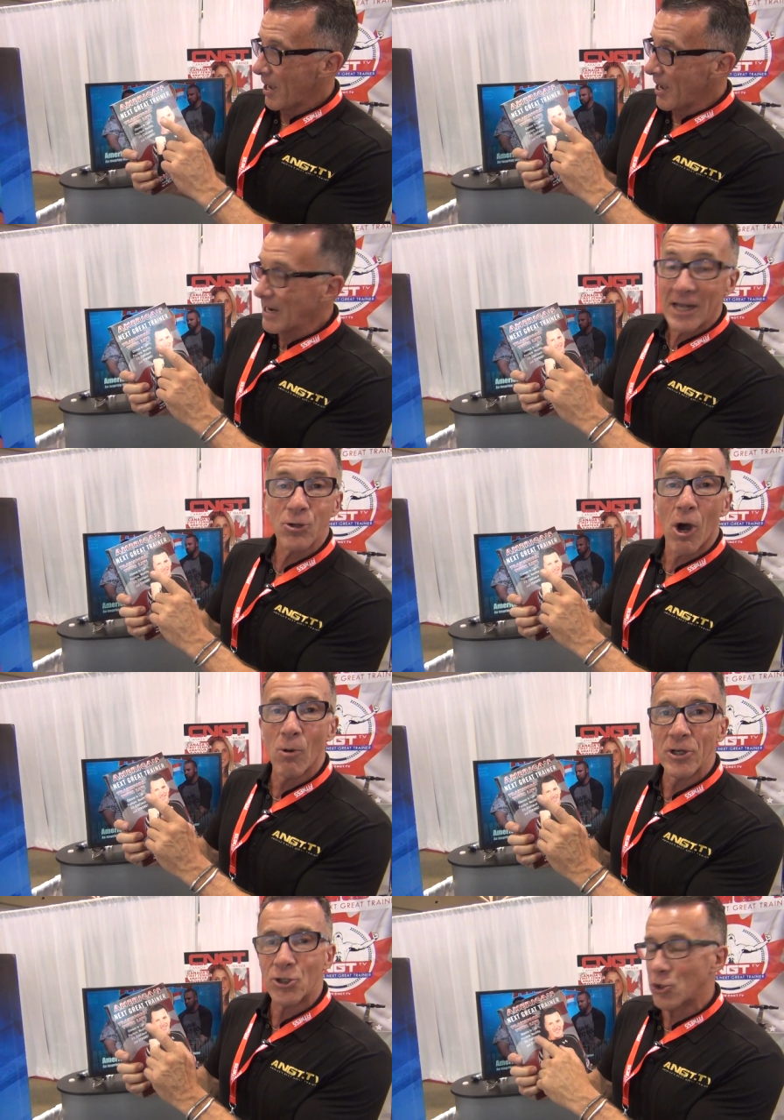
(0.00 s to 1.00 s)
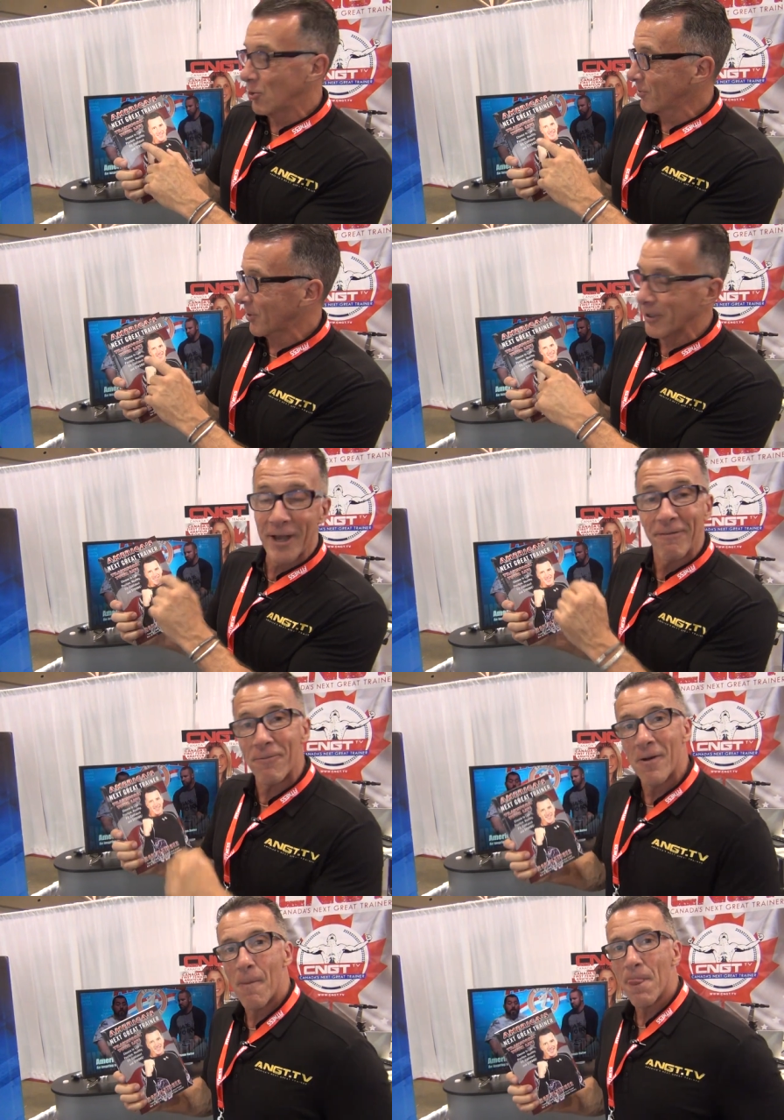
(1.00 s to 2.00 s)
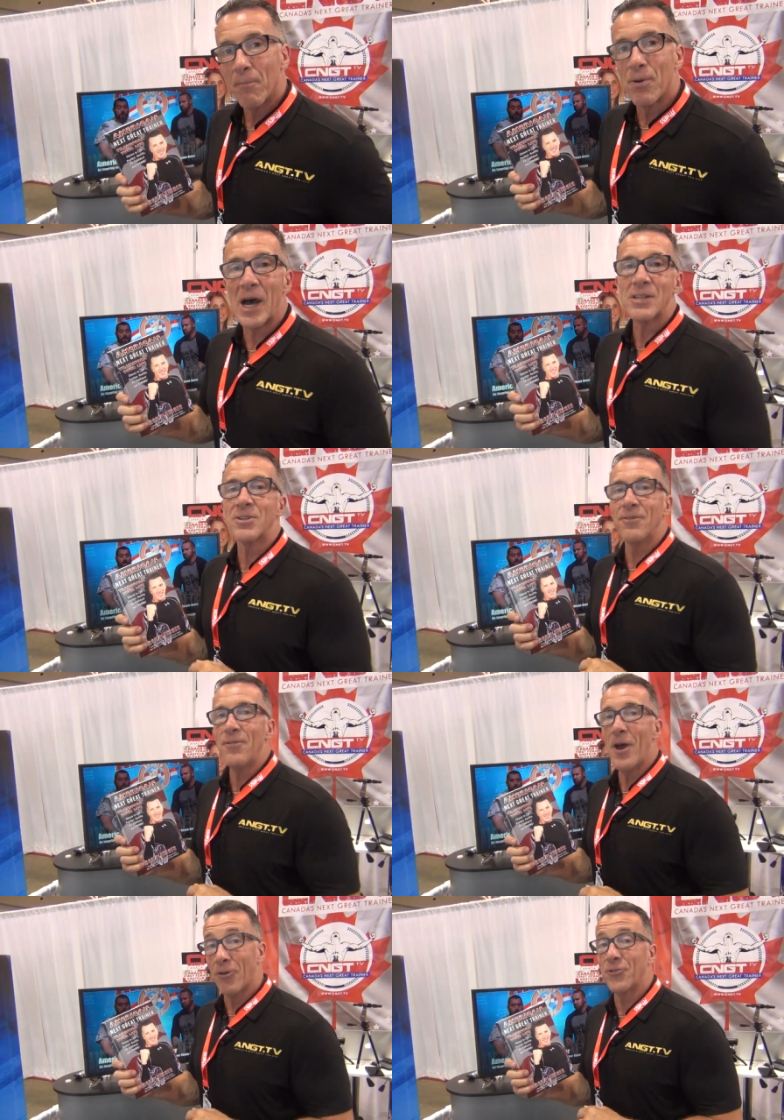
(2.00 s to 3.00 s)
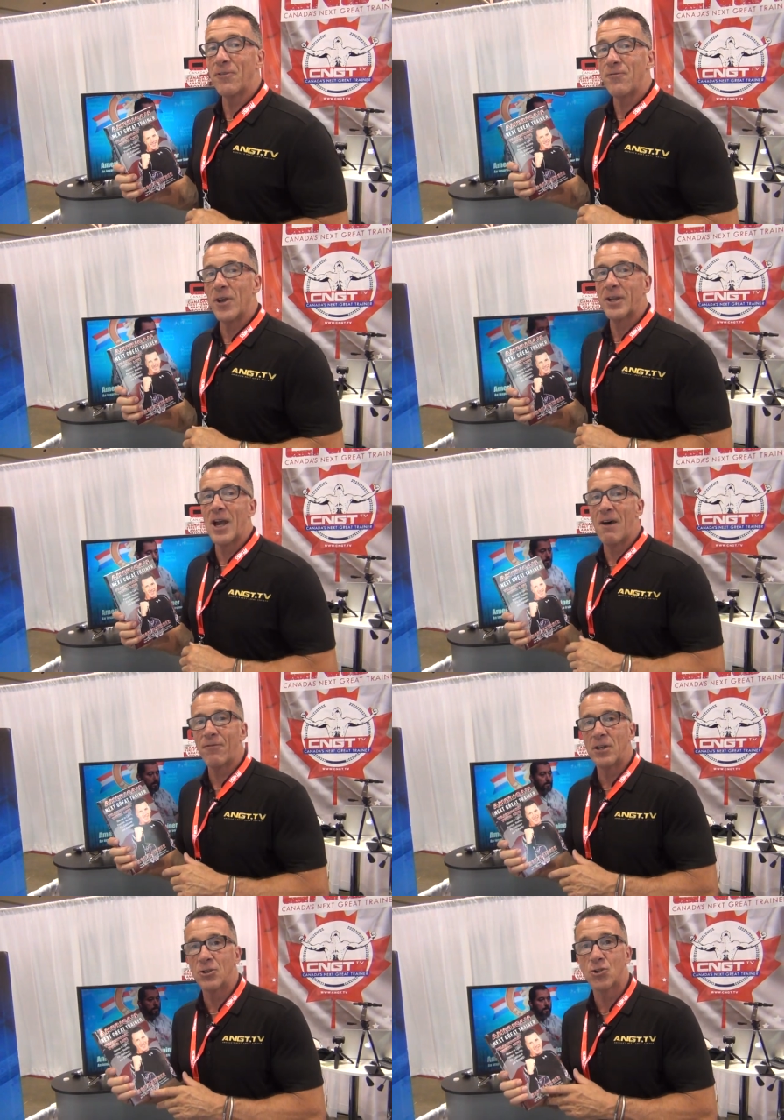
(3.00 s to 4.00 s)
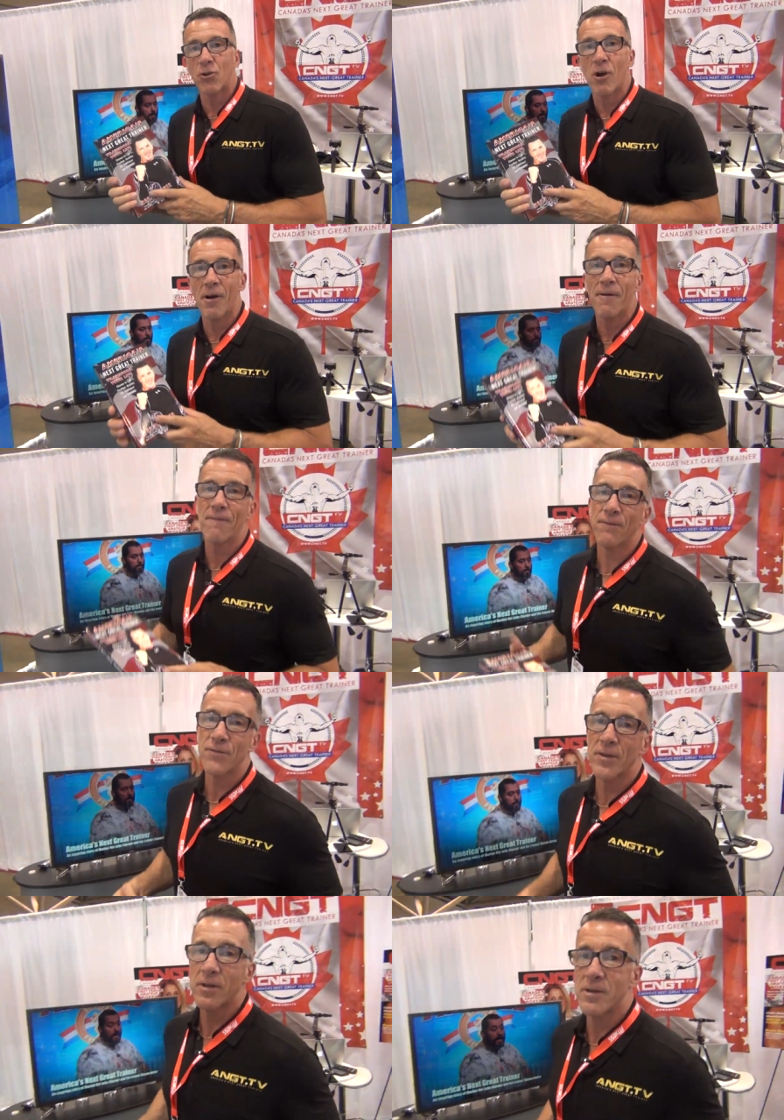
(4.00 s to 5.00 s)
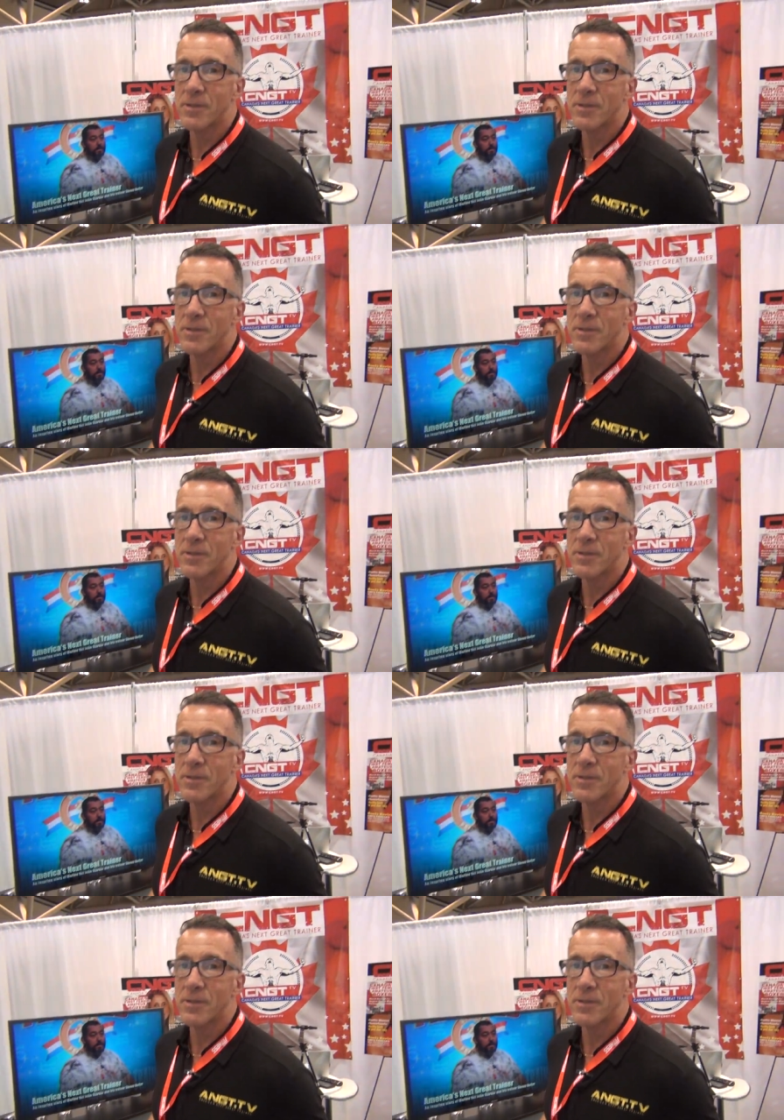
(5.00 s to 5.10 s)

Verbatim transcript: And as always, choose to live positive, healthy, fit, confident, and strong. So now